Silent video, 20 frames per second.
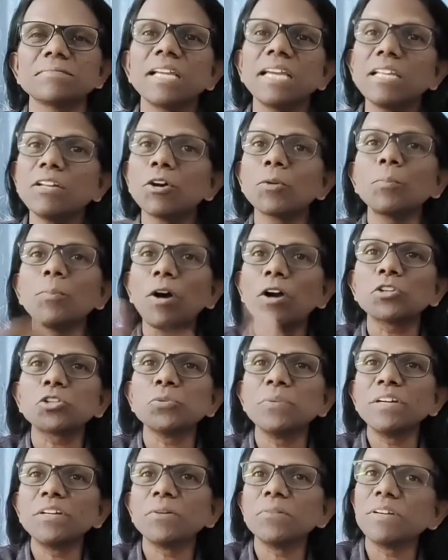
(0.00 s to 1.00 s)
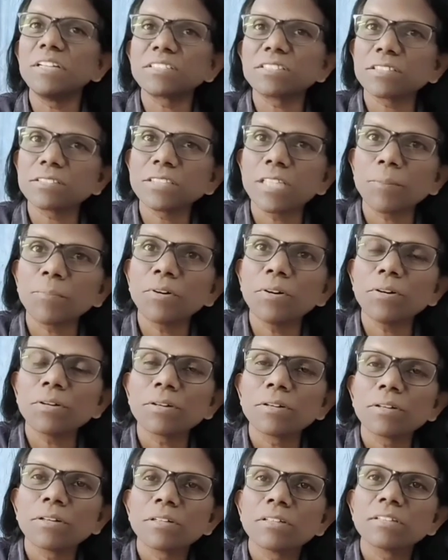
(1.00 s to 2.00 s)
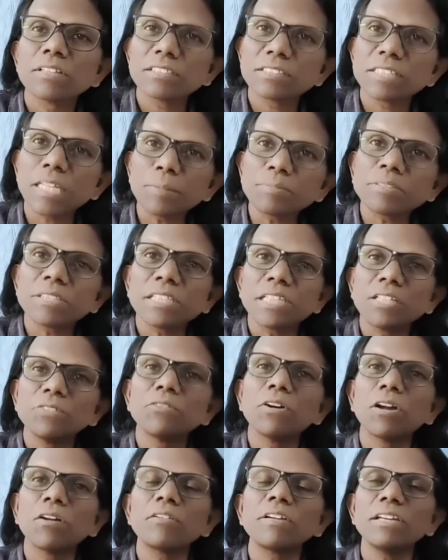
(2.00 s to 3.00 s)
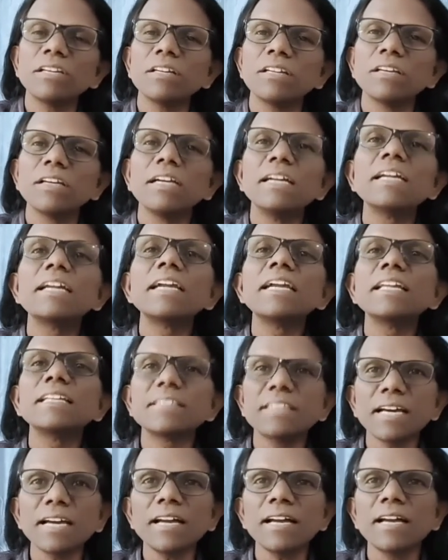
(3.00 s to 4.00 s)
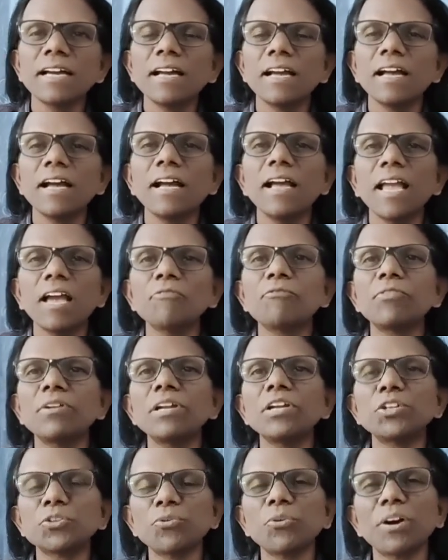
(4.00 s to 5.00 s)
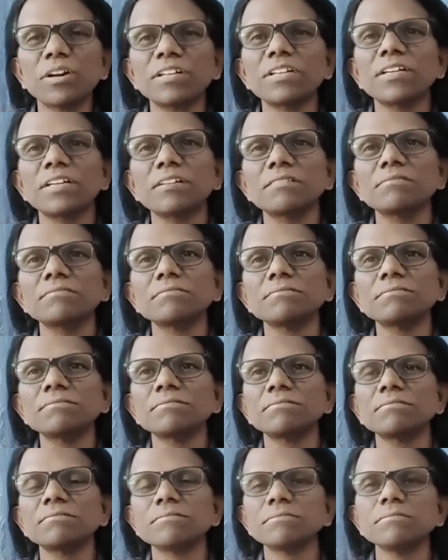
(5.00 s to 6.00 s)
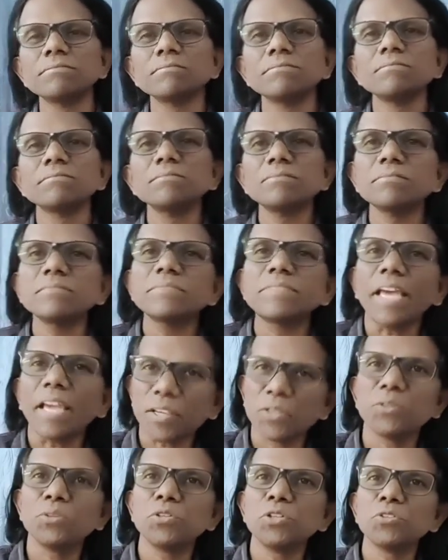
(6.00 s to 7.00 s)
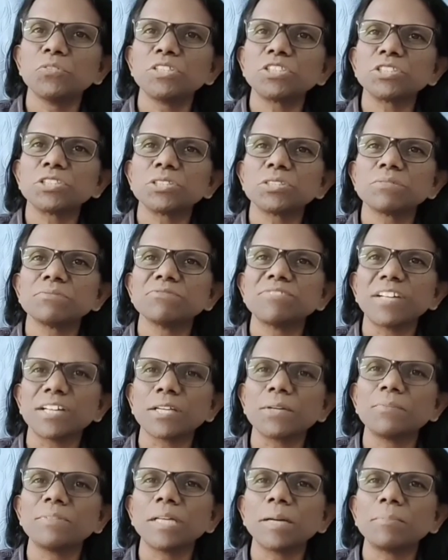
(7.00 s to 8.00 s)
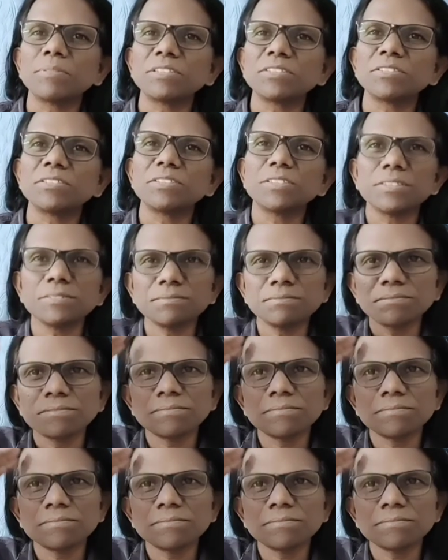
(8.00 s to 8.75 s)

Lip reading: In our part 2 video, we will discuss about the steps involved in treating the effluent water. Thank you, universe, for giving the opportunity.